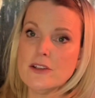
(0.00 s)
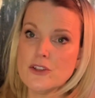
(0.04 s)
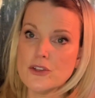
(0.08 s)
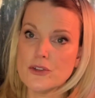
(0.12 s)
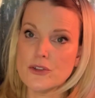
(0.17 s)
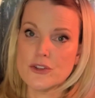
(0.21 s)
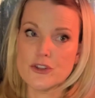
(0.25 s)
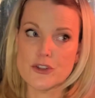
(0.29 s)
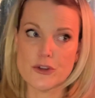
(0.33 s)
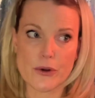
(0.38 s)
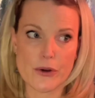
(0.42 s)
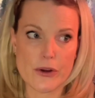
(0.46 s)

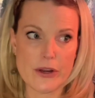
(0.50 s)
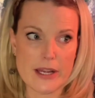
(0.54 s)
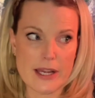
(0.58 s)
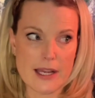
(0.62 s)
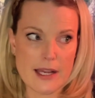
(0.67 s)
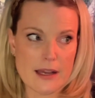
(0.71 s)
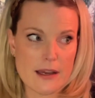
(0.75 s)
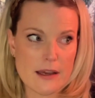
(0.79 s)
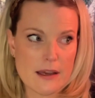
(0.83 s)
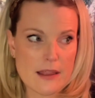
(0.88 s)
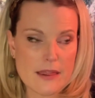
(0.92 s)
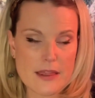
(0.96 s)

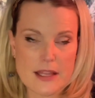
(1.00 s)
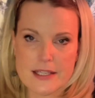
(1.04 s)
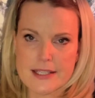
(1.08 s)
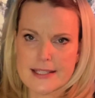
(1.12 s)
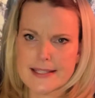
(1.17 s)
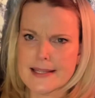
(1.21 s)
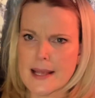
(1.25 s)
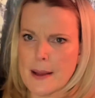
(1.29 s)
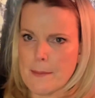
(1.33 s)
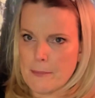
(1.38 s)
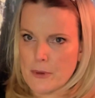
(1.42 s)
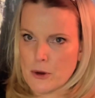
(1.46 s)
during the
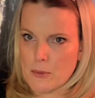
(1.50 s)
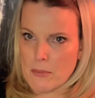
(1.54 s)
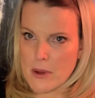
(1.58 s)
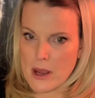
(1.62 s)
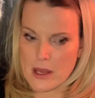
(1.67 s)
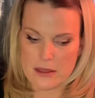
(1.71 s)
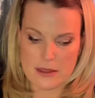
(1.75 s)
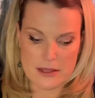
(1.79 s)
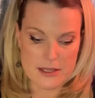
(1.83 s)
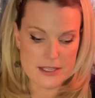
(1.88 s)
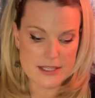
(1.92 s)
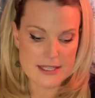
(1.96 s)
summer
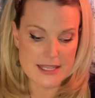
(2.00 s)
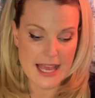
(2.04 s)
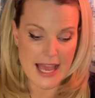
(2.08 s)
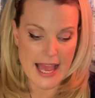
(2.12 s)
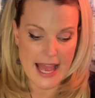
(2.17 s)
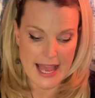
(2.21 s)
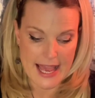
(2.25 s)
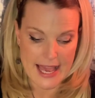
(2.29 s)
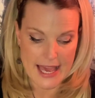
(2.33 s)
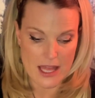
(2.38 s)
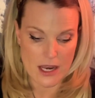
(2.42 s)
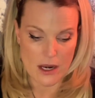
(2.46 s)
months
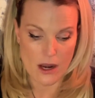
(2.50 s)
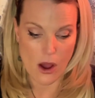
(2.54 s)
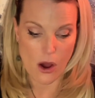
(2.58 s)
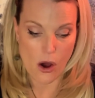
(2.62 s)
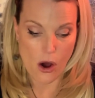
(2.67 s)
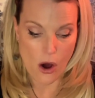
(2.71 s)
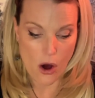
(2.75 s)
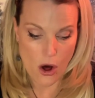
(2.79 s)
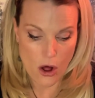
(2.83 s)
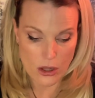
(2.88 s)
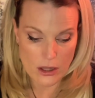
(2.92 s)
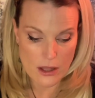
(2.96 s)
and
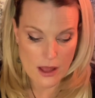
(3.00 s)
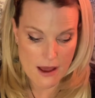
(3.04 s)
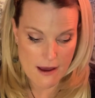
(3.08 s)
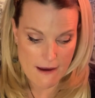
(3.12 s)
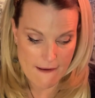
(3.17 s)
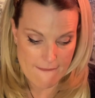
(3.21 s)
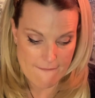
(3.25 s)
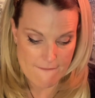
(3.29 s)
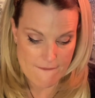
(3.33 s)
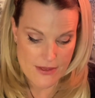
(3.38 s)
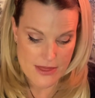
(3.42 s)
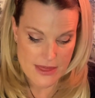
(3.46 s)
all
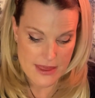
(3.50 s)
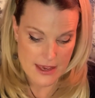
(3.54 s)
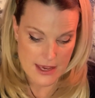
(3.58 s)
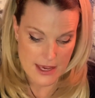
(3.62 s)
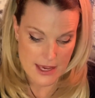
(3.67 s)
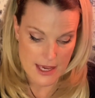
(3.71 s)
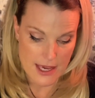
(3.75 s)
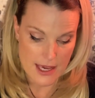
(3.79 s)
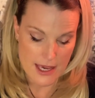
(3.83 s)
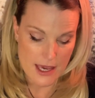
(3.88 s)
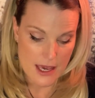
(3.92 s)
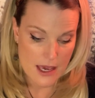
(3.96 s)
of
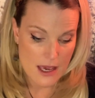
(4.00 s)
the